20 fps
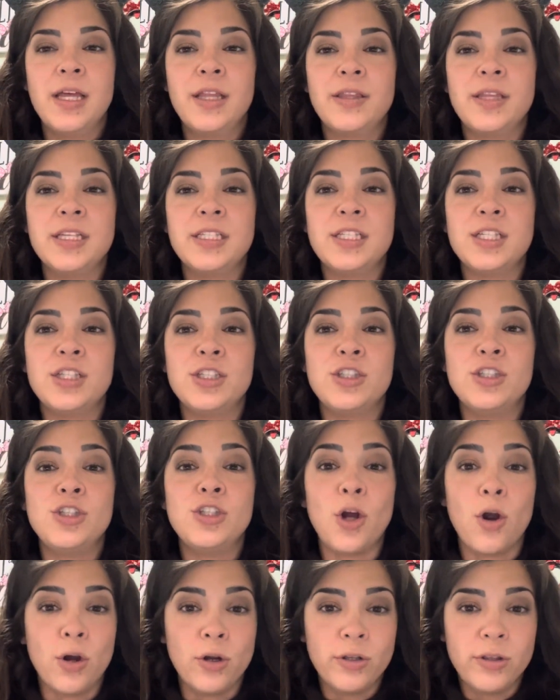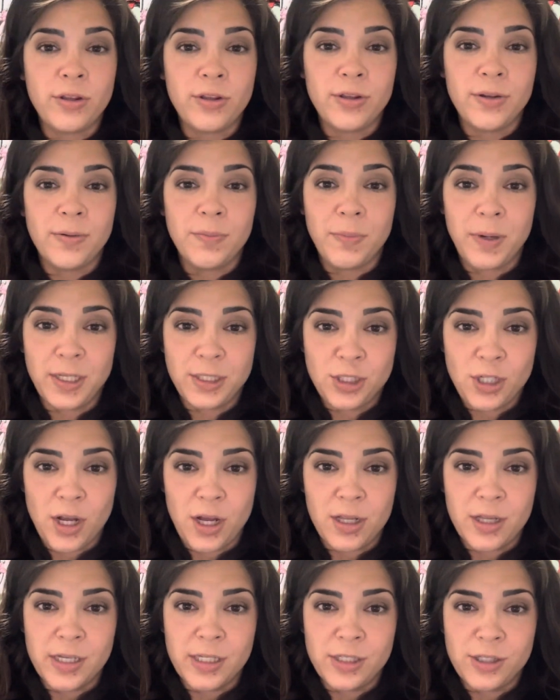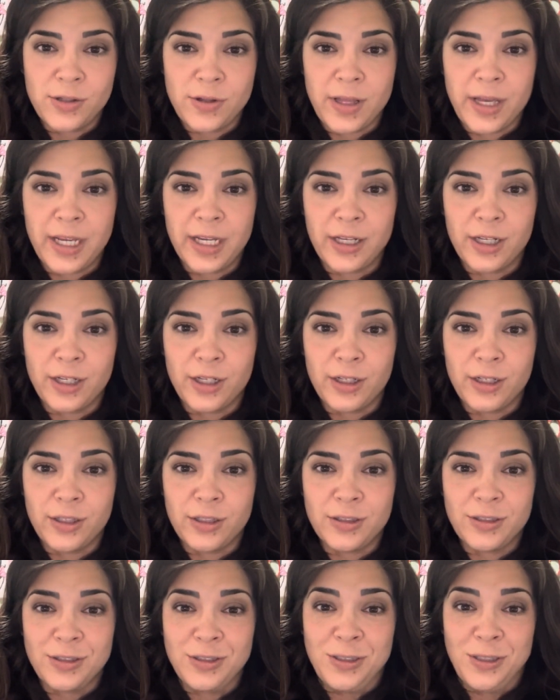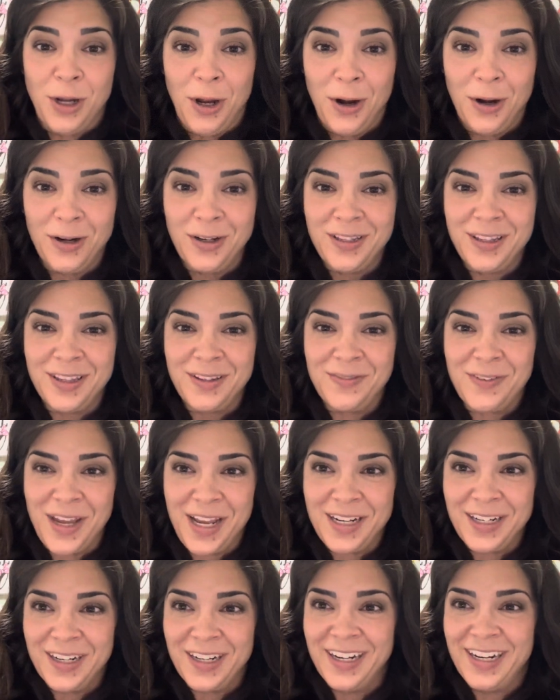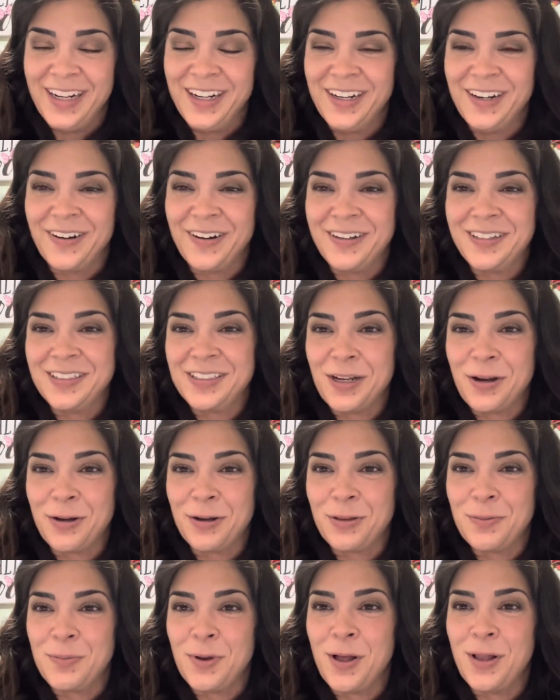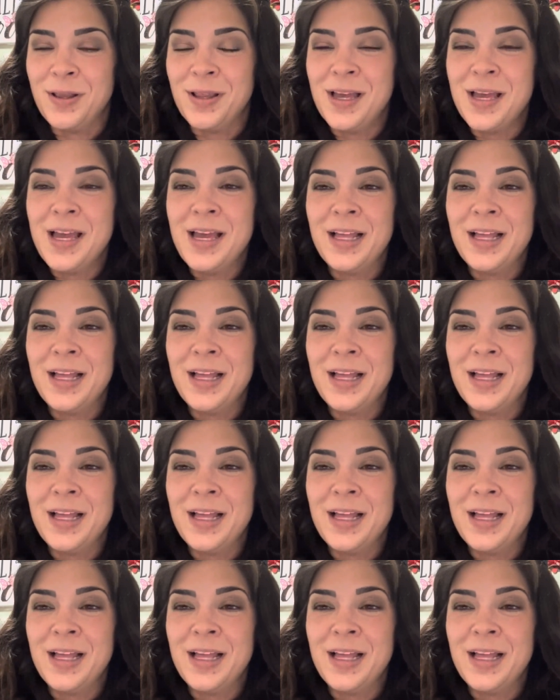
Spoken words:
This is Darth by Chocolate, so like Darth Vader or Darth Maul.